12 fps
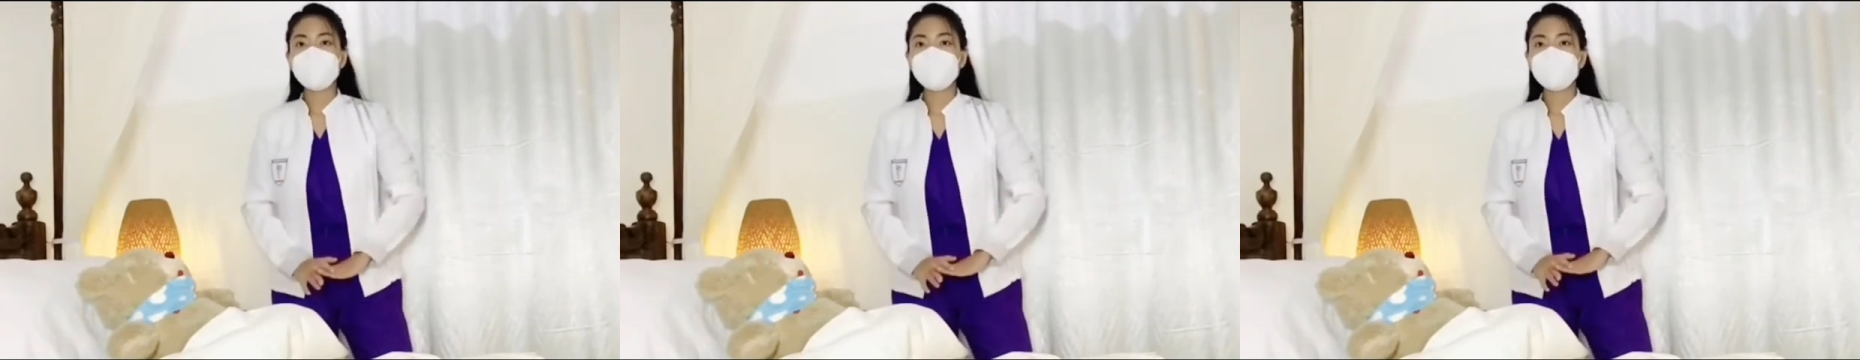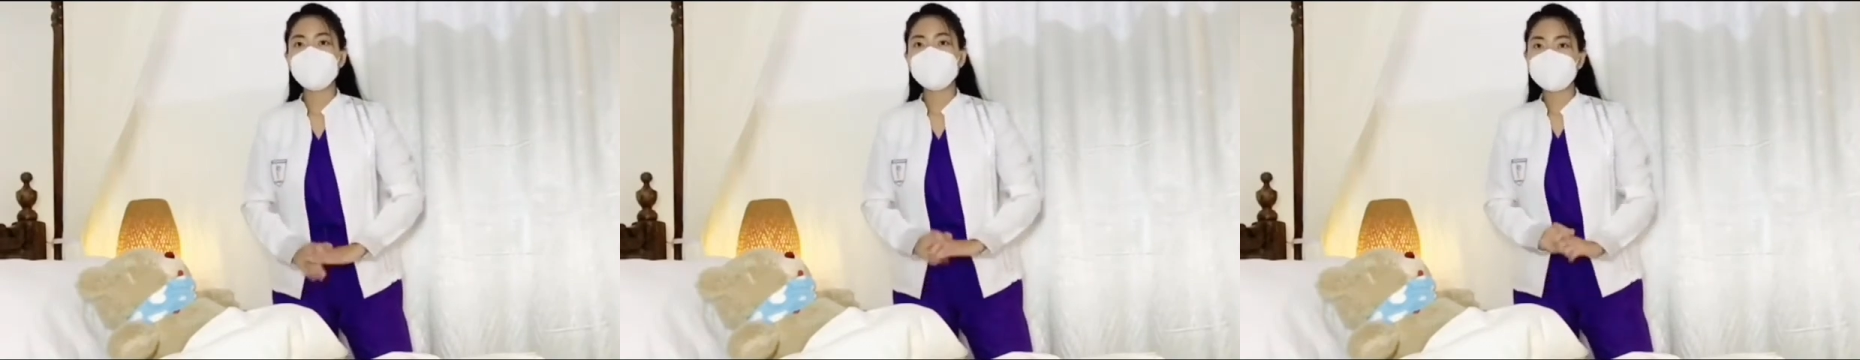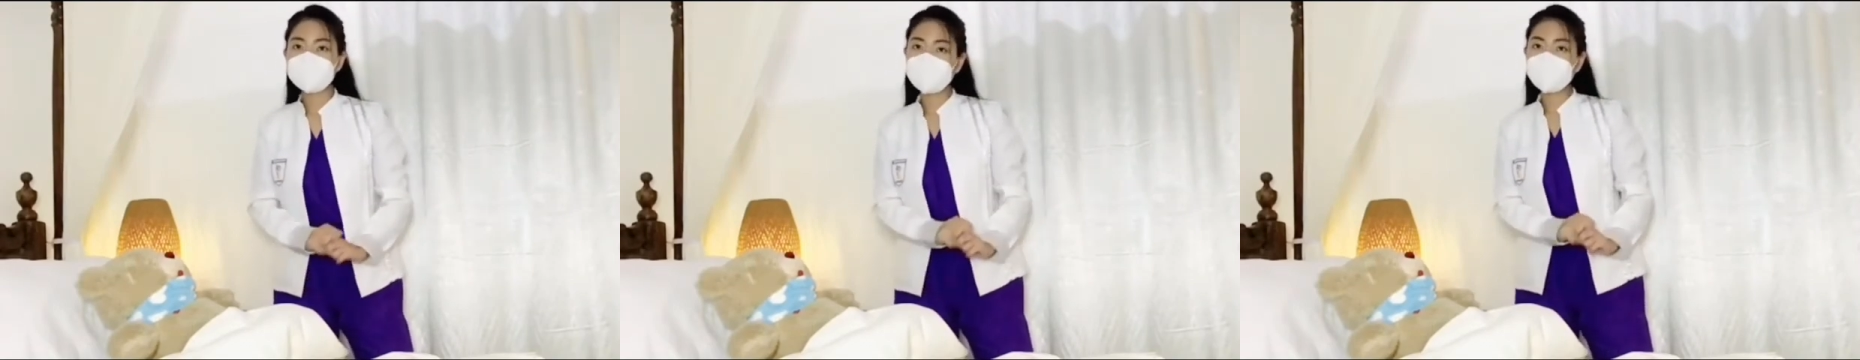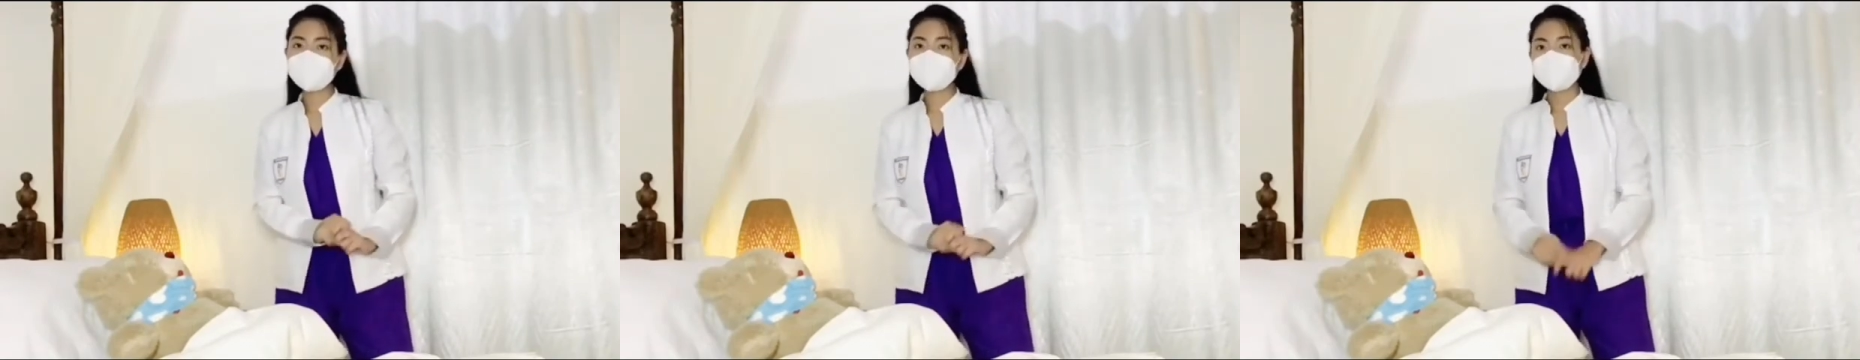
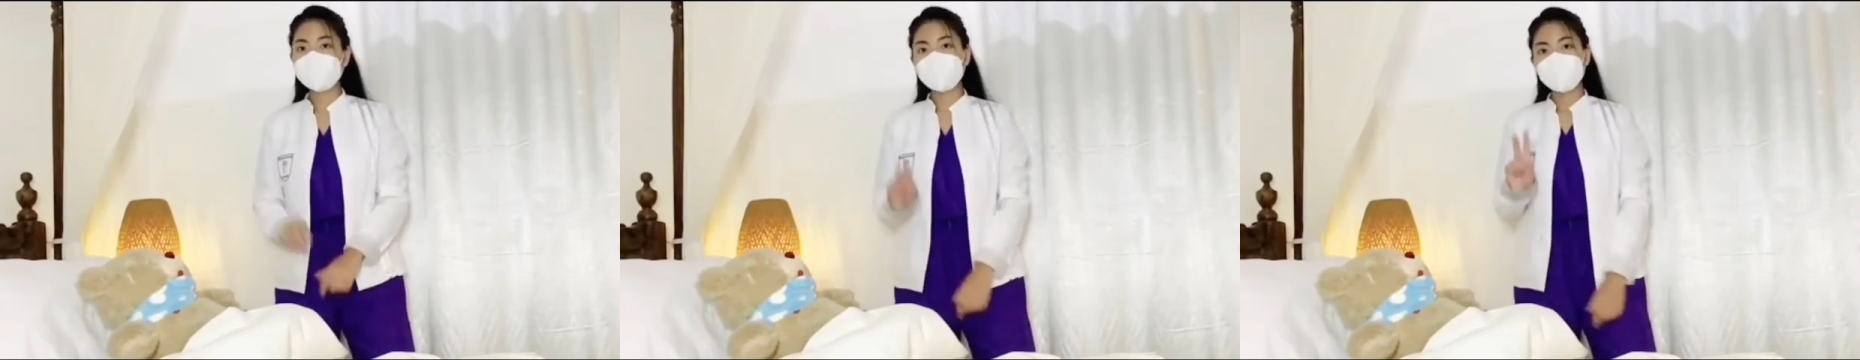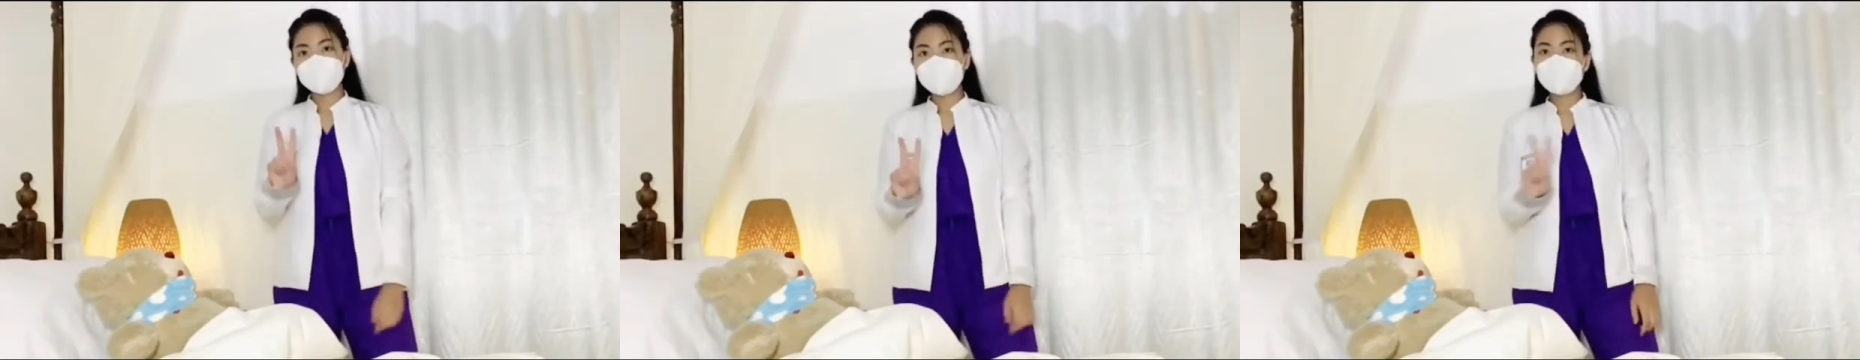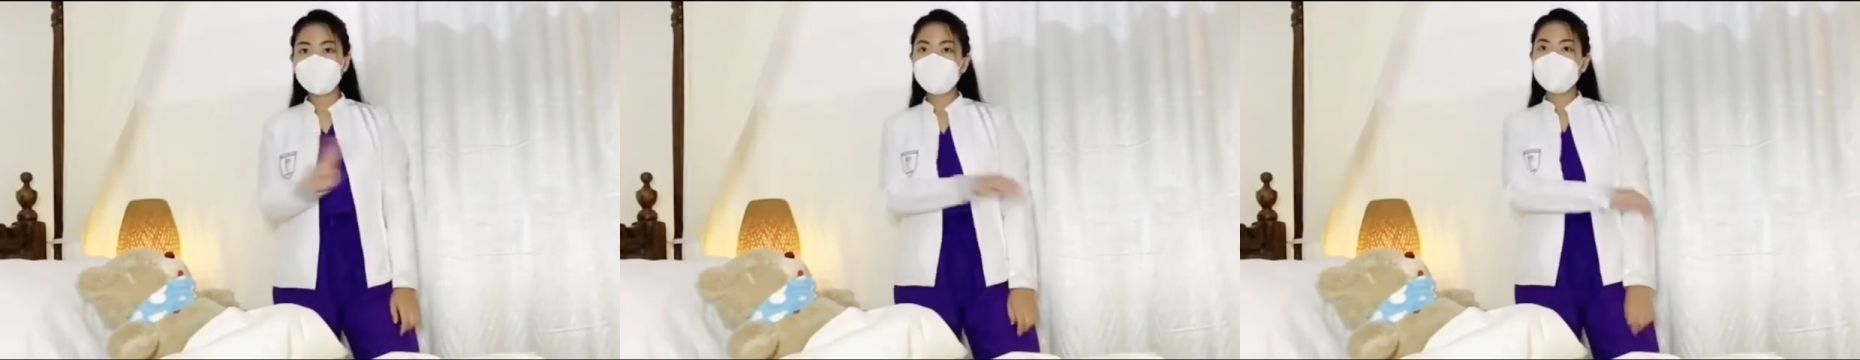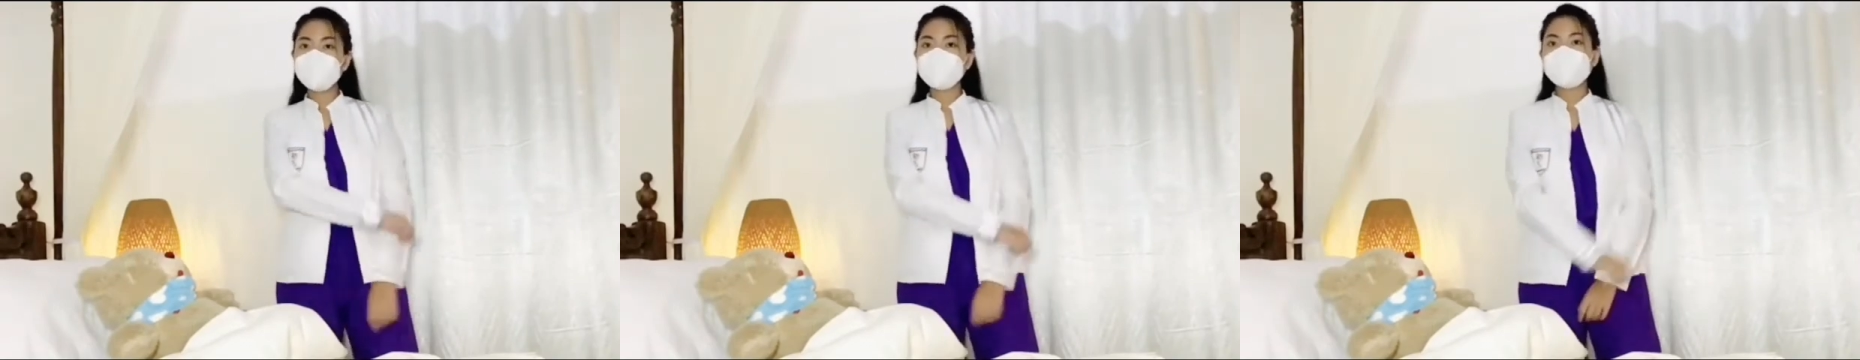So that's step 2.